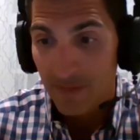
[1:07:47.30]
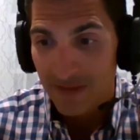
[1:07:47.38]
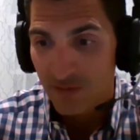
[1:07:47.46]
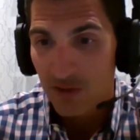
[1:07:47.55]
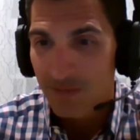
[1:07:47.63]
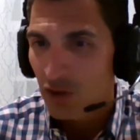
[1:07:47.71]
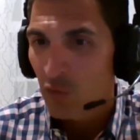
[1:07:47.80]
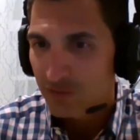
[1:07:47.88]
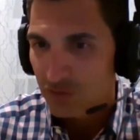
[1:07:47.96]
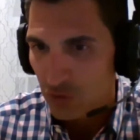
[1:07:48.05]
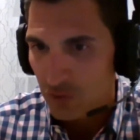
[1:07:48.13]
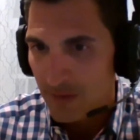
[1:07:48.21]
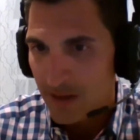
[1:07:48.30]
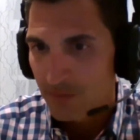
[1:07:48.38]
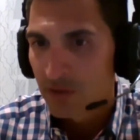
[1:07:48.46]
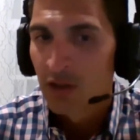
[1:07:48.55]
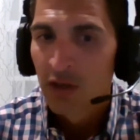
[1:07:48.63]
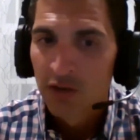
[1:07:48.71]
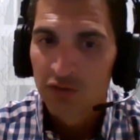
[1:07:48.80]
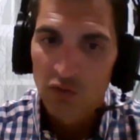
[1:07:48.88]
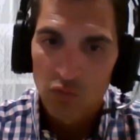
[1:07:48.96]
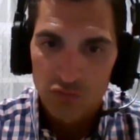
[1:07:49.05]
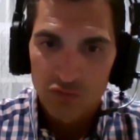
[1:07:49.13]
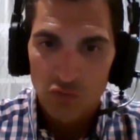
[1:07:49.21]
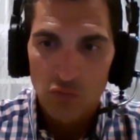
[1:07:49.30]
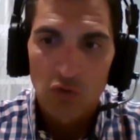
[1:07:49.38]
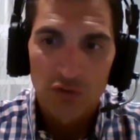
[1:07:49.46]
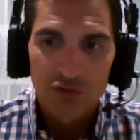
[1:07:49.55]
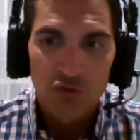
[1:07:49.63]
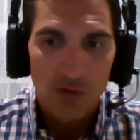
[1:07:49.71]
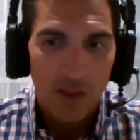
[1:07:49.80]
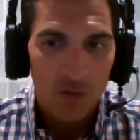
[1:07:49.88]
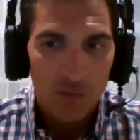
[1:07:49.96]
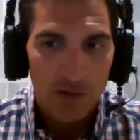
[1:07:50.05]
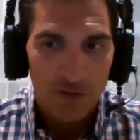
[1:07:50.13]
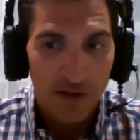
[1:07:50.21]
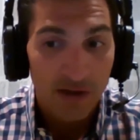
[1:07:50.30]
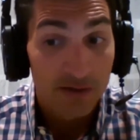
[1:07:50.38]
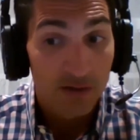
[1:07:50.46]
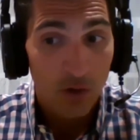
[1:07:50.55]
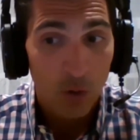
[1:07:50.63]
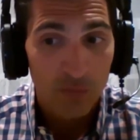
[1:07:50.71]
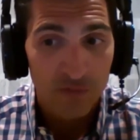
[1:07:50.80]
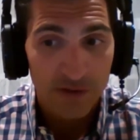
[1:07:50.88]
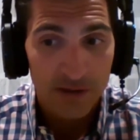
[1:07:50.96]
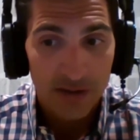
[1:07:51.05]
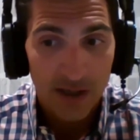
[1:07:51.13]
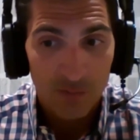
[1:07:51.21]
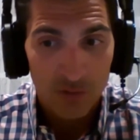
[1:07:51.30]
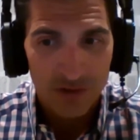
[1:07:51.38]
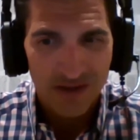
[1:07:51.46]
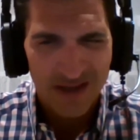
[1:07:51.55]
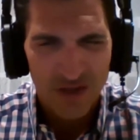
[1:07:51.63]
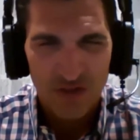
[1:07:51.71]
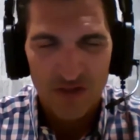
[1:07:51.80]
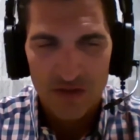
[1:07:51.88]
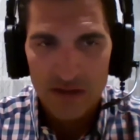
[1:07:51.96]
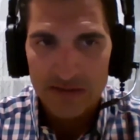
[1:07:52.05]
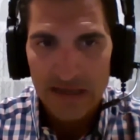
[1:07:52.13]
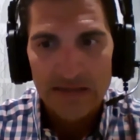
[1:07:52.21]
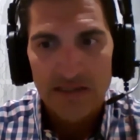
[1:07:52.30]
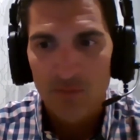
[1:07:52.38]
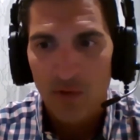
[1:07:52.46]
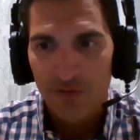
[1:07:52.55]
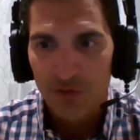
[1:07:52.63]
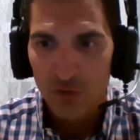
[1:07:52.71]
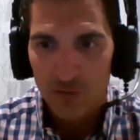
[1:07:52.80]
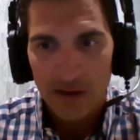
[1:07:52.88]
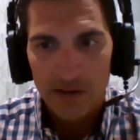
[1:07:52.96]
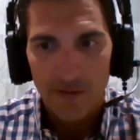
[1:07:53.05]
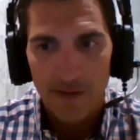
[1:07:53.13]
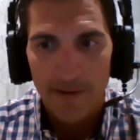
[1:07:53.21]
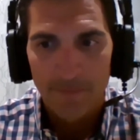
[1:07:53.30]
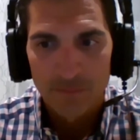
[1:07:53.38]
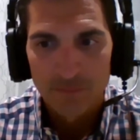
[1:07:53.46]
that's going to be a quick turnaround to roll into another real estate deal. Hopefully, we're looking at like a 16 to 18 month turnaround on that.